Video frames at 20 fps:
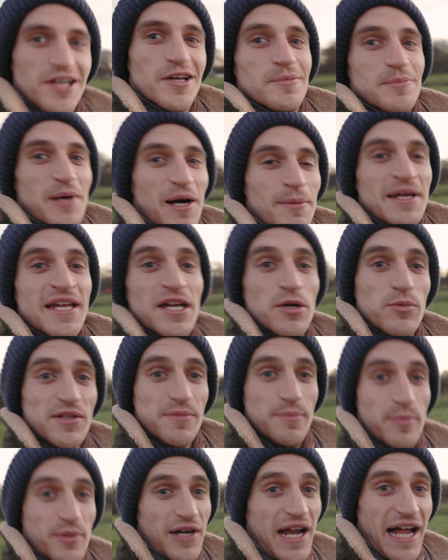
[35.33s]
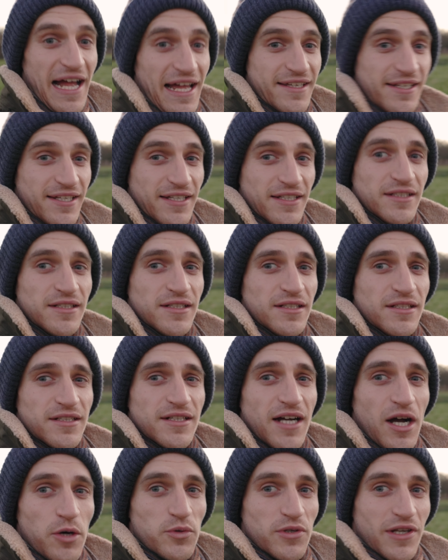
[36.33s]
But I'm here with Brad.
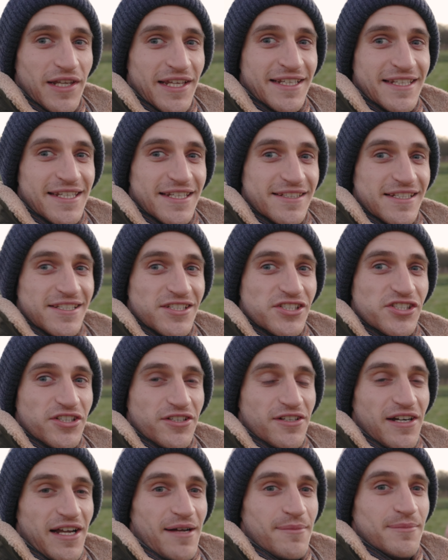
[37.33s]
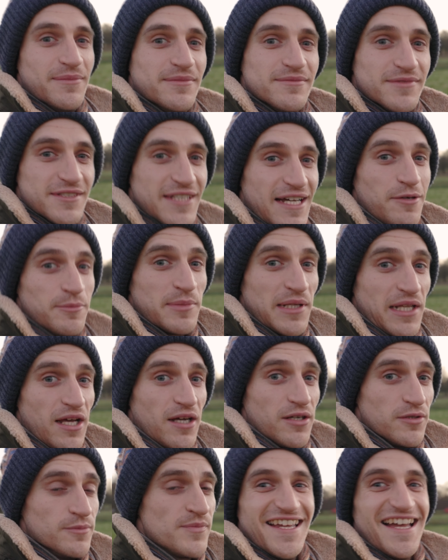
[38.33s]
I will link his Instagram down
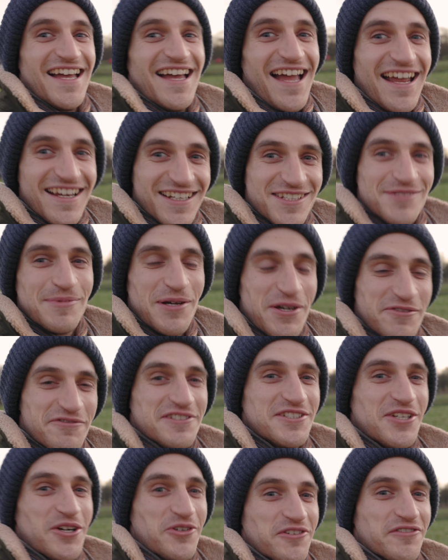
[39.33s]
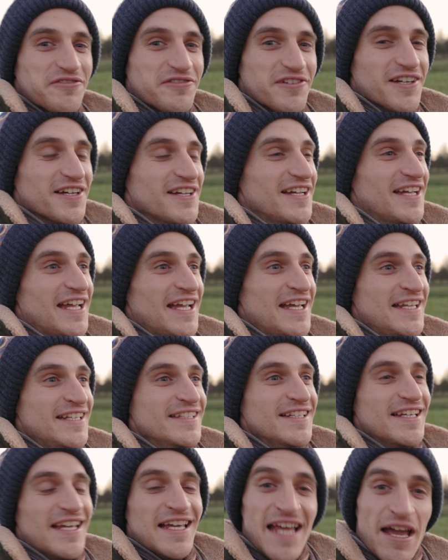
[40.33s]
below. Expert photographer
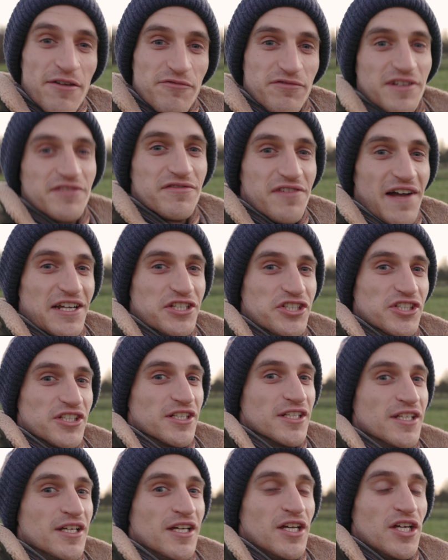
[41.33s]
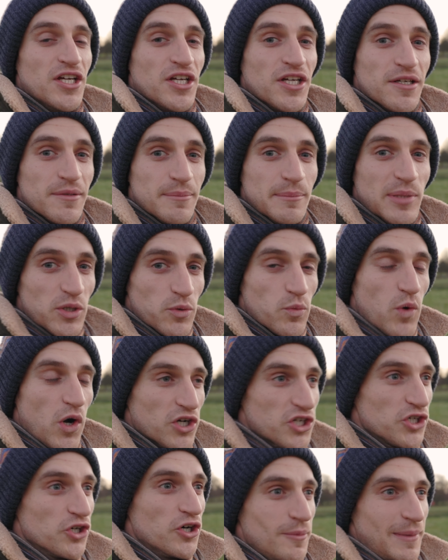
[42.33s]
in every fashion. But
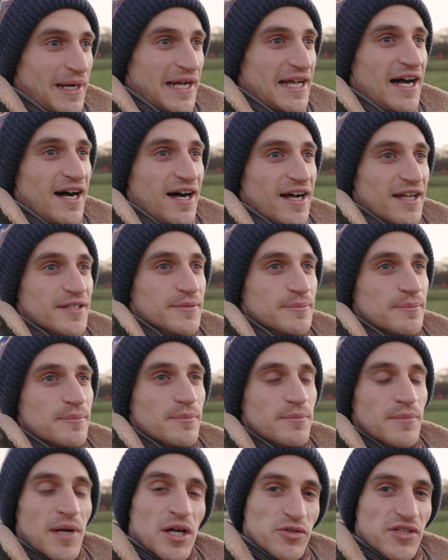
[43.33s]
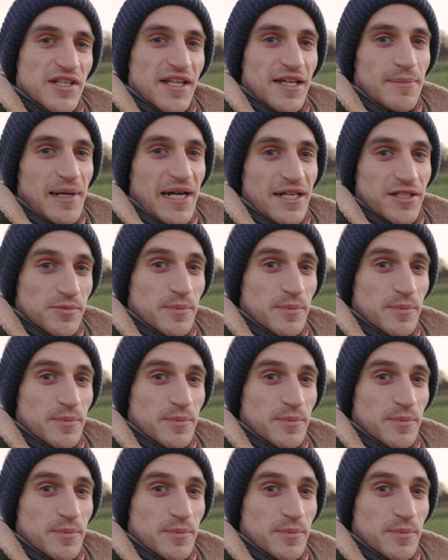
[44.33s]
what caught my eye, mostly about his